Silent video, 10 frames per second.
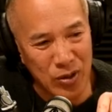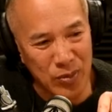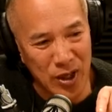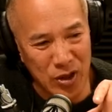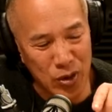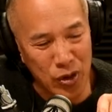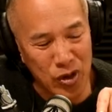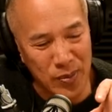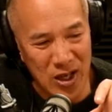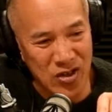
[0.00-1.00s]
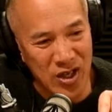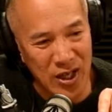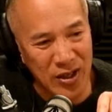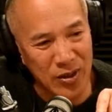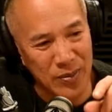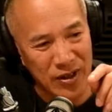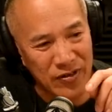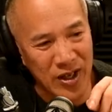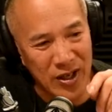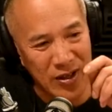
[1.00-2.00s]
or my daughter or my son or my
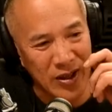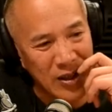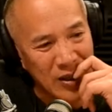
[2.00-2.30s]
father?